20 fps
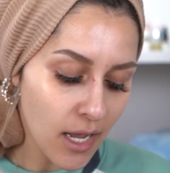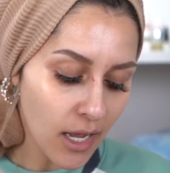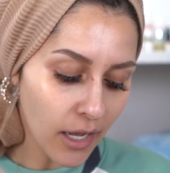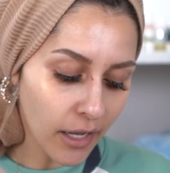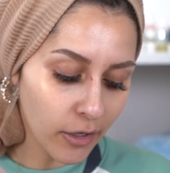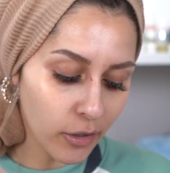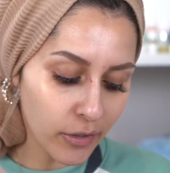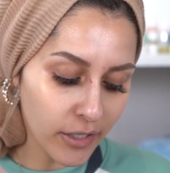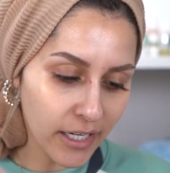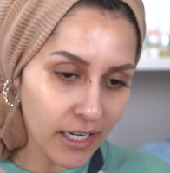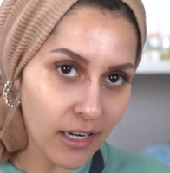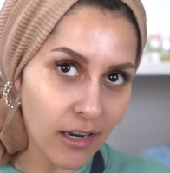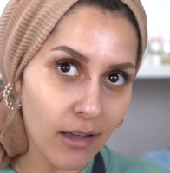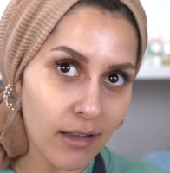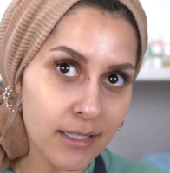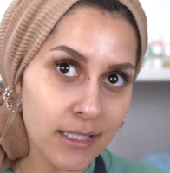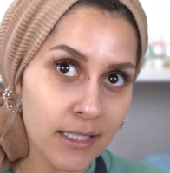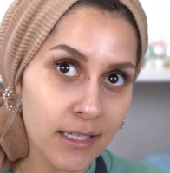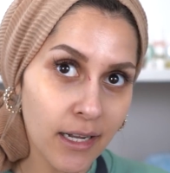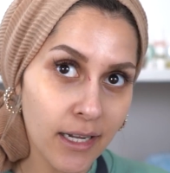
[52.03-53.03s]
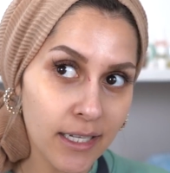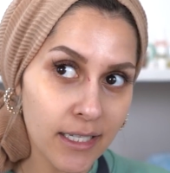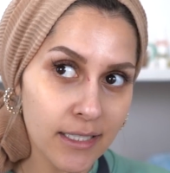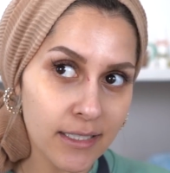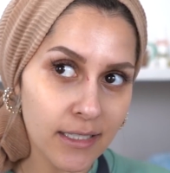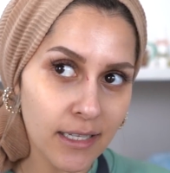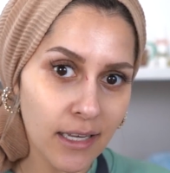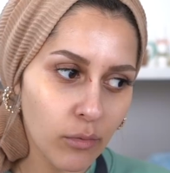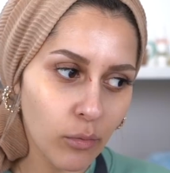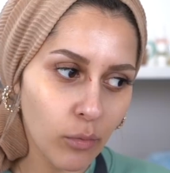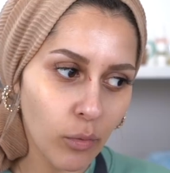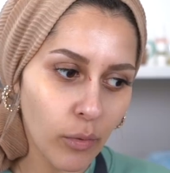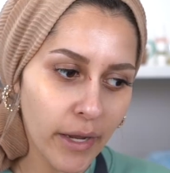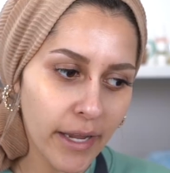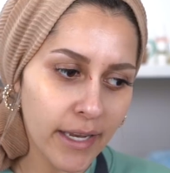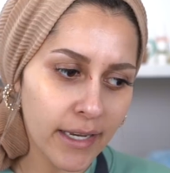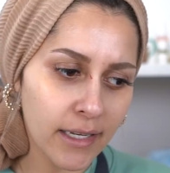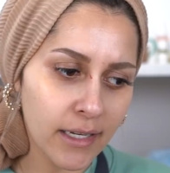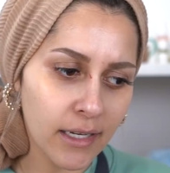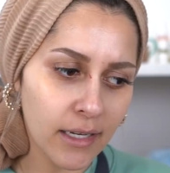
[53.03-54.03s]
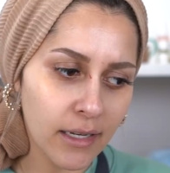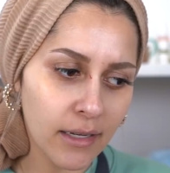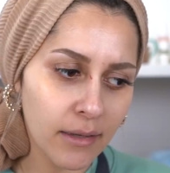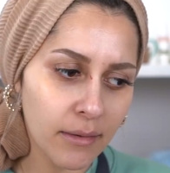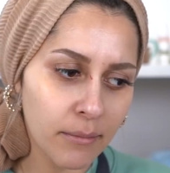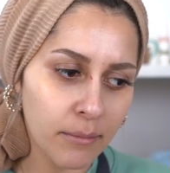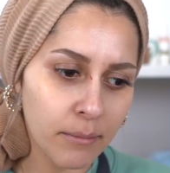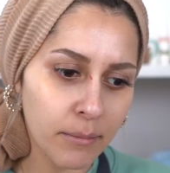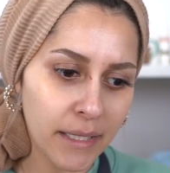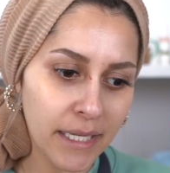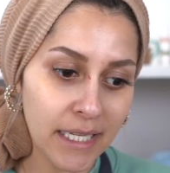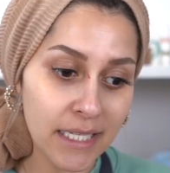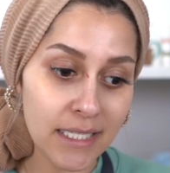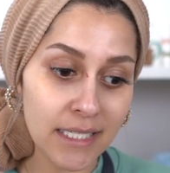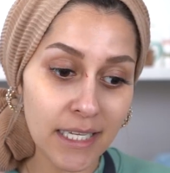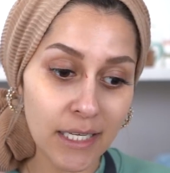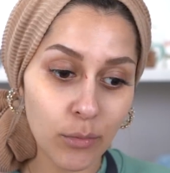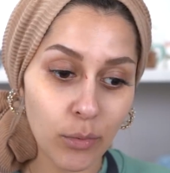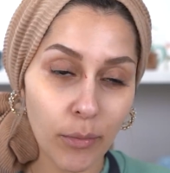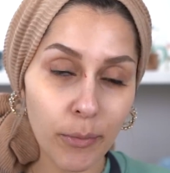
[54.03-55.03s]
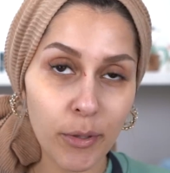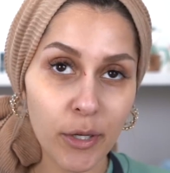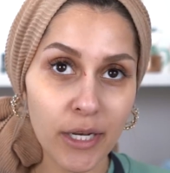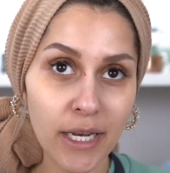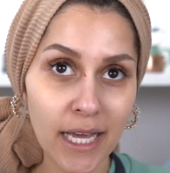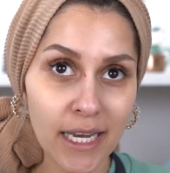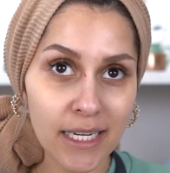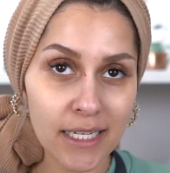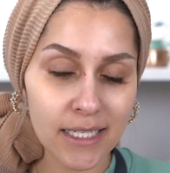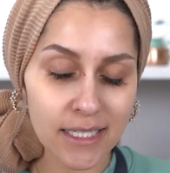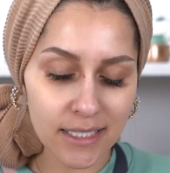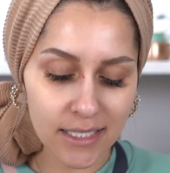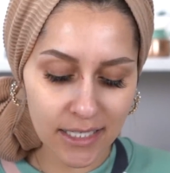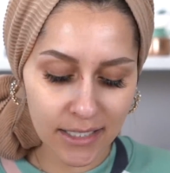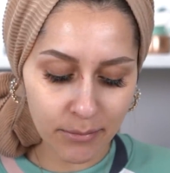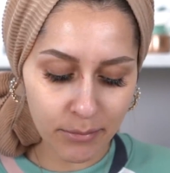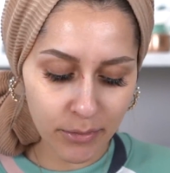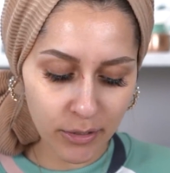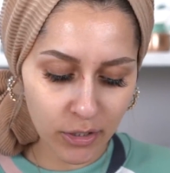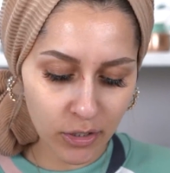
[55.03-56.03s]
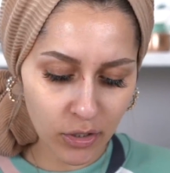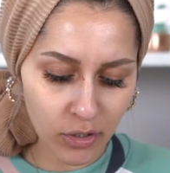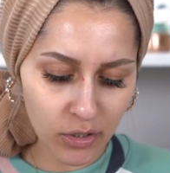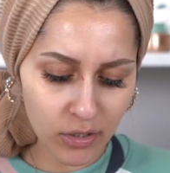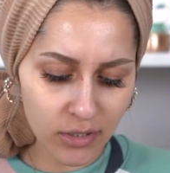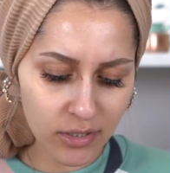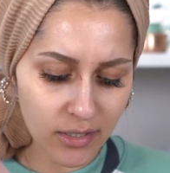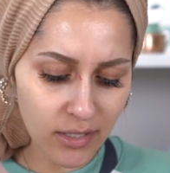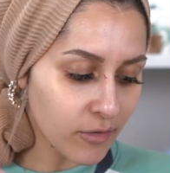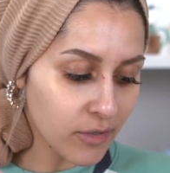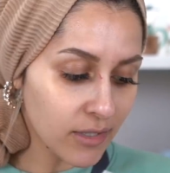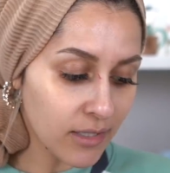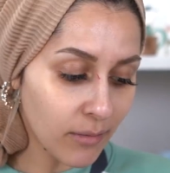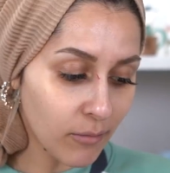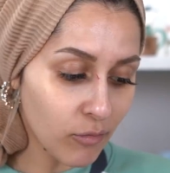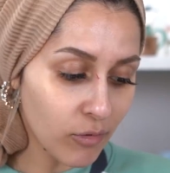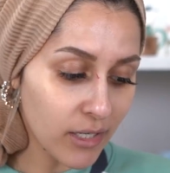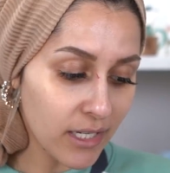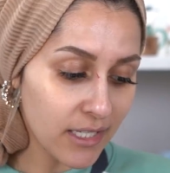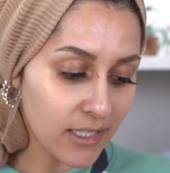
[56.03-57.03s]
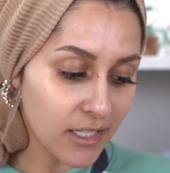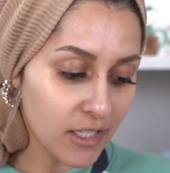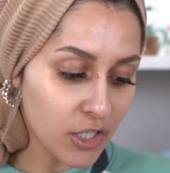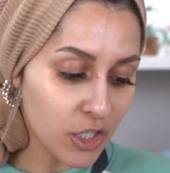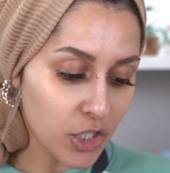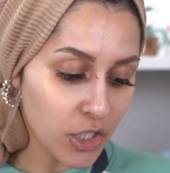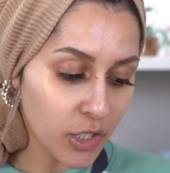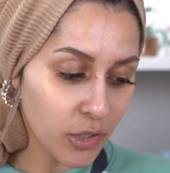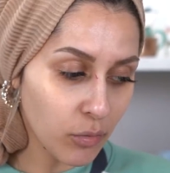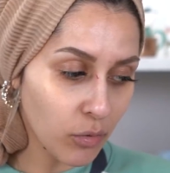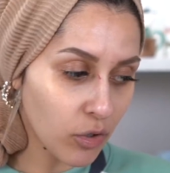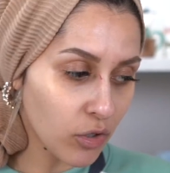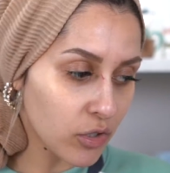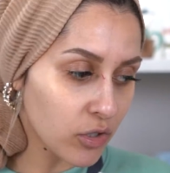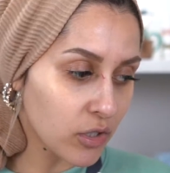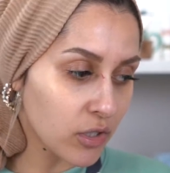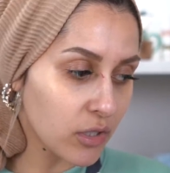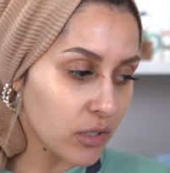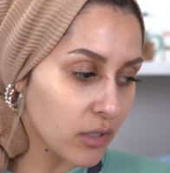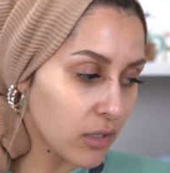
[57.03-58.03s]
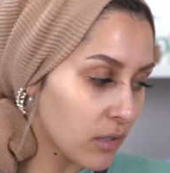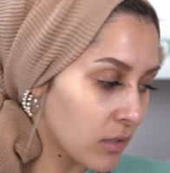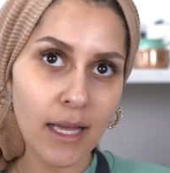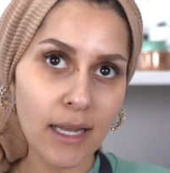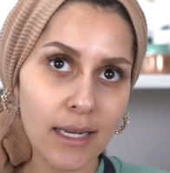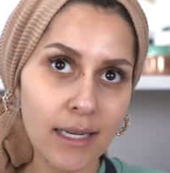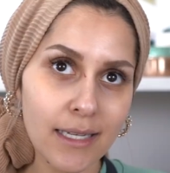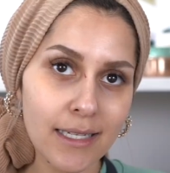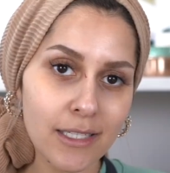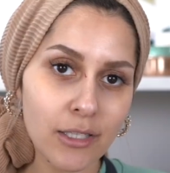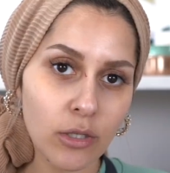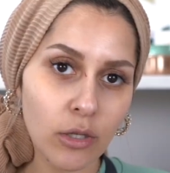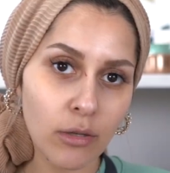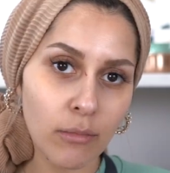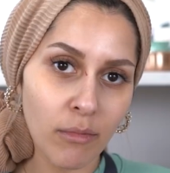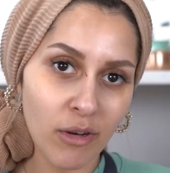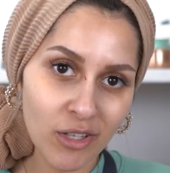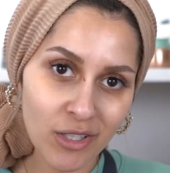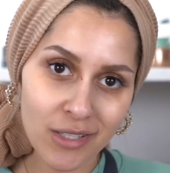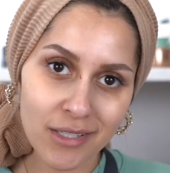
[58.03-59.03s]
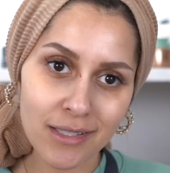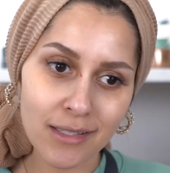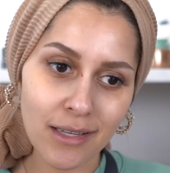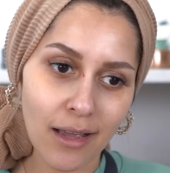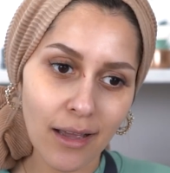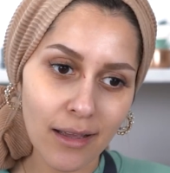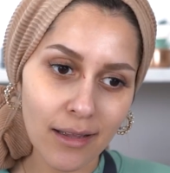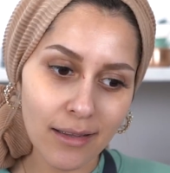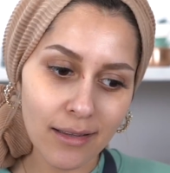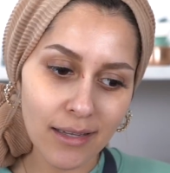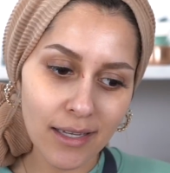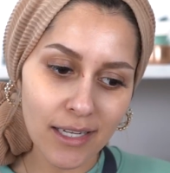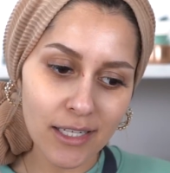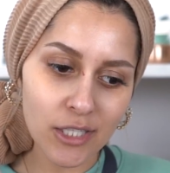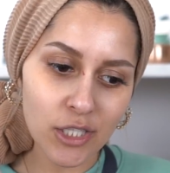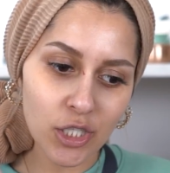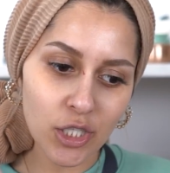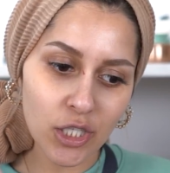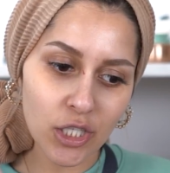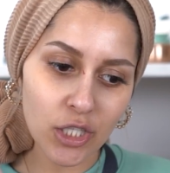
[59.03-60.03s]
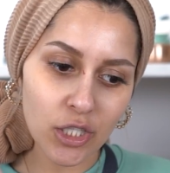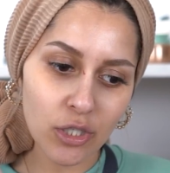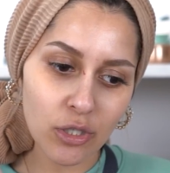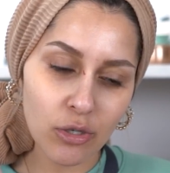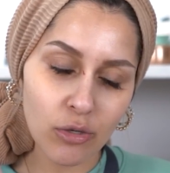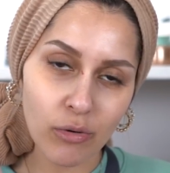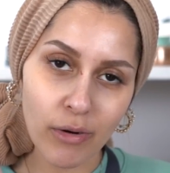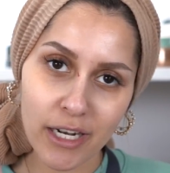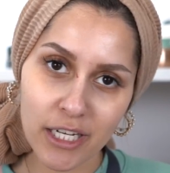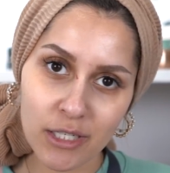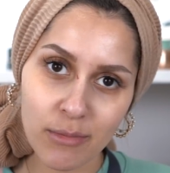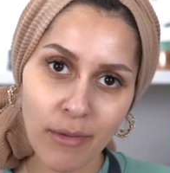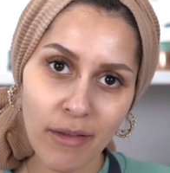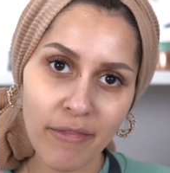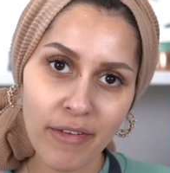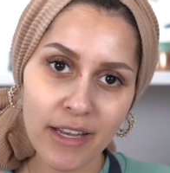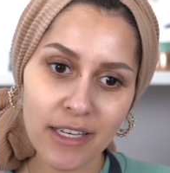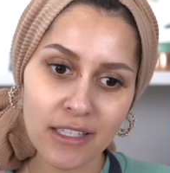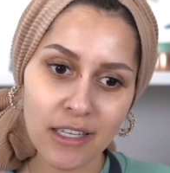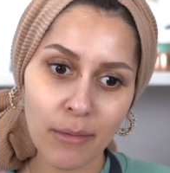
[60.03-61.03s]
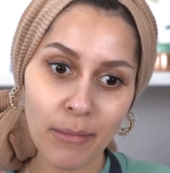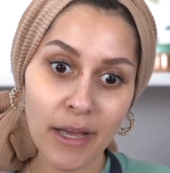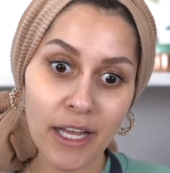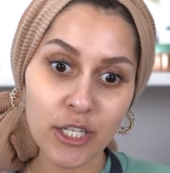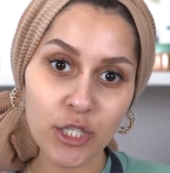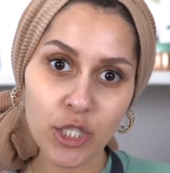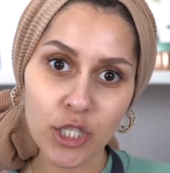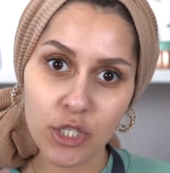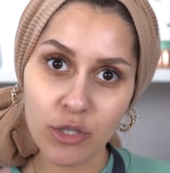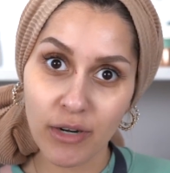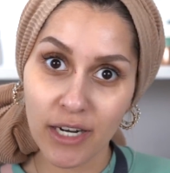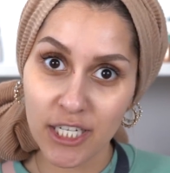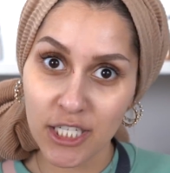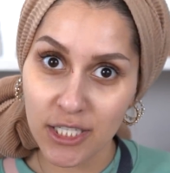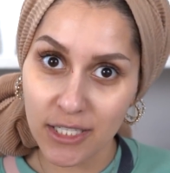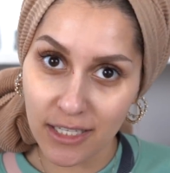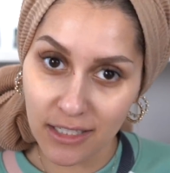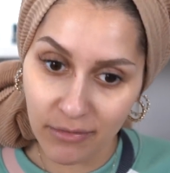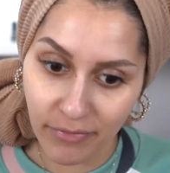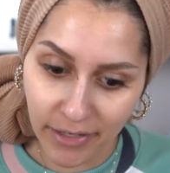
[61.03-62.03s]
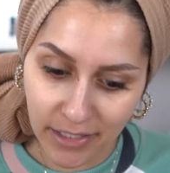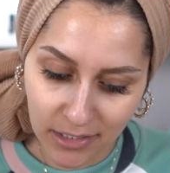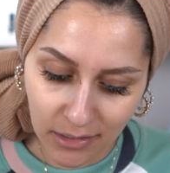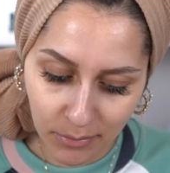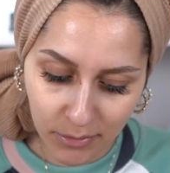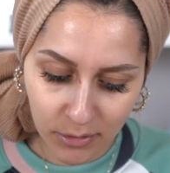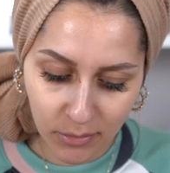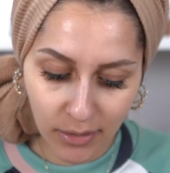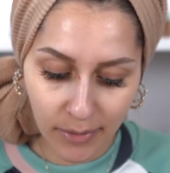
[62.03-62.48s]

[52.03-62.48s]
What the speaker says: I got it last night when me and Sid were putting Hannah to sleep because for some reason she was a little monster. And she scratched my face up, and she scratched Sid's face up as